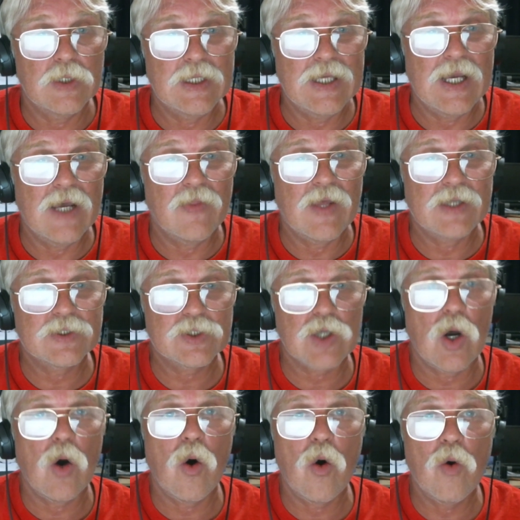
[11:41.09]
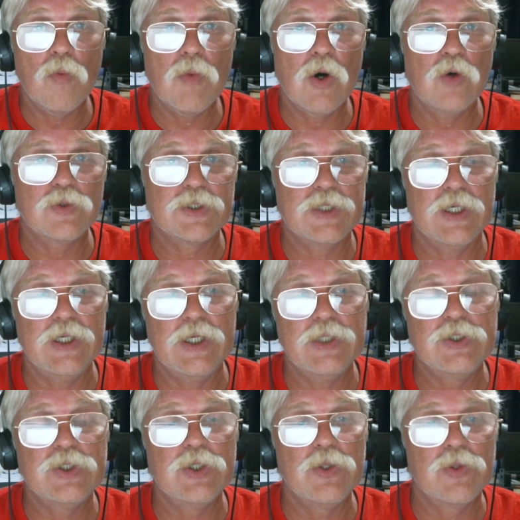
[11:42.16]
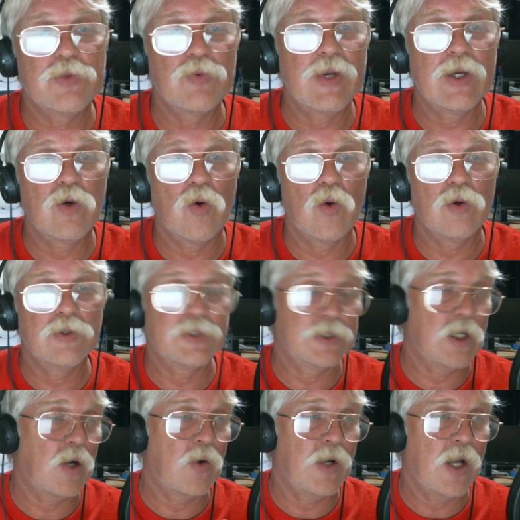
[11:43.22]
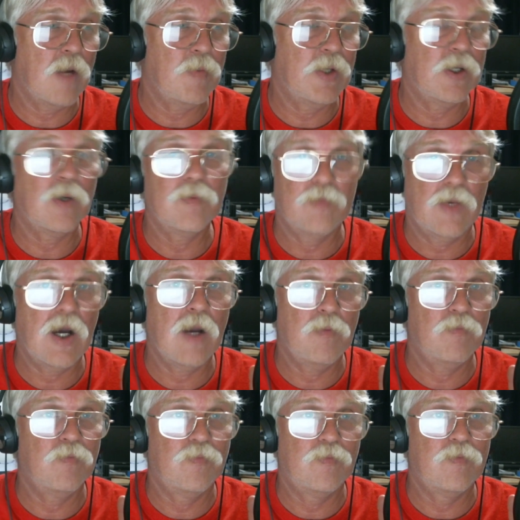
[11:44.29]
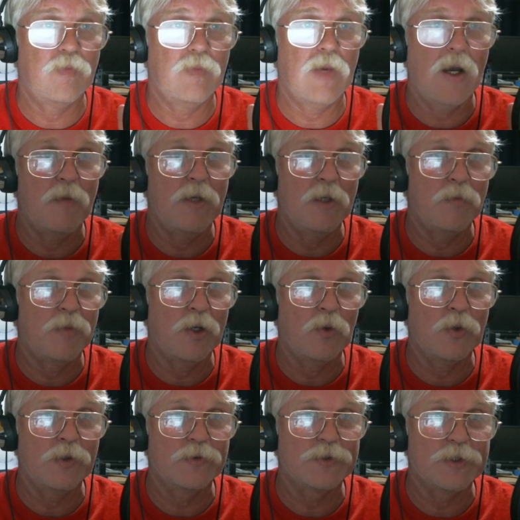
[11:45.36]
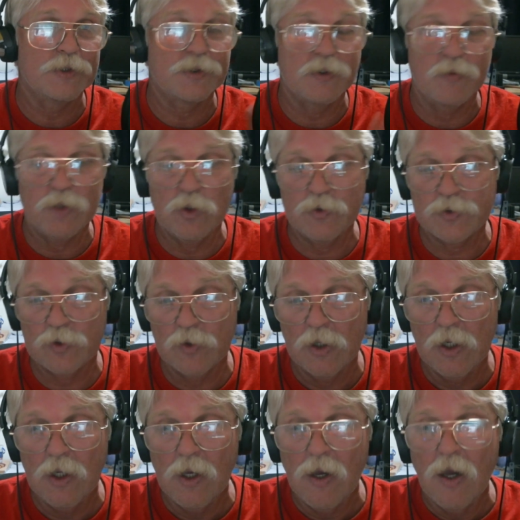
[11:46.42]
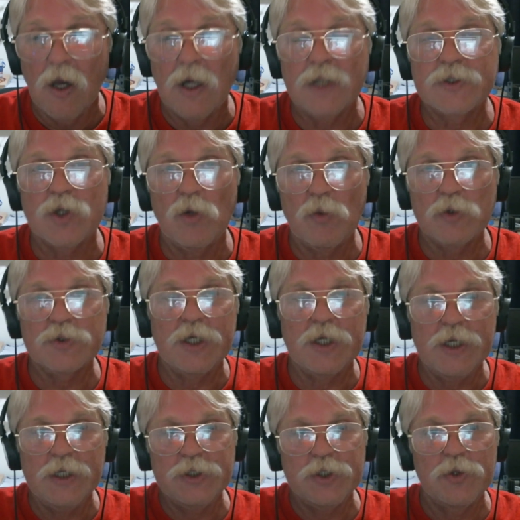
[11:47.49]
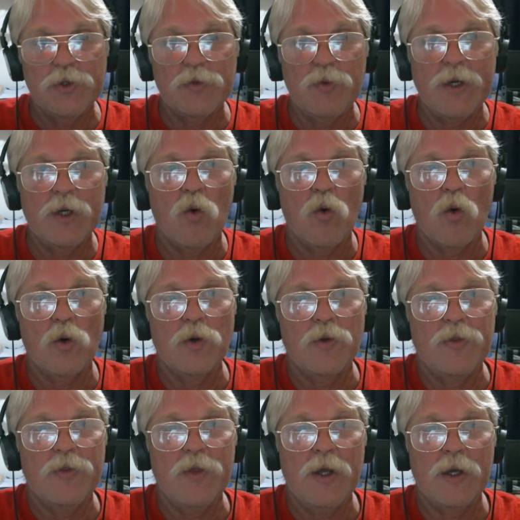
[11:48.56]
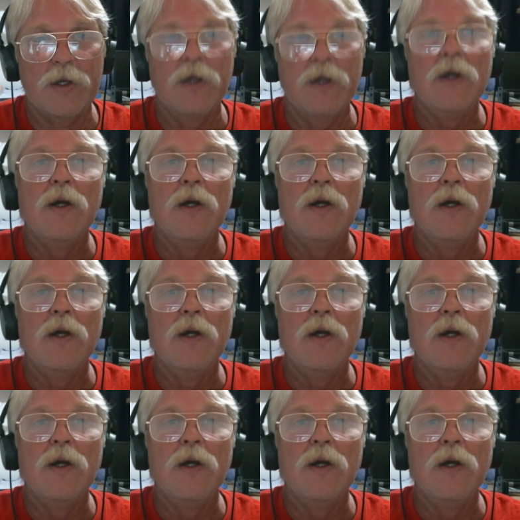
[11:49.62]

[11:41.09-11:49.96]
Yeah, that's almost an inch and three quarters. Sorry, I'm an I'm I'm an imperial system user. It's almost an inch and three quarter thick.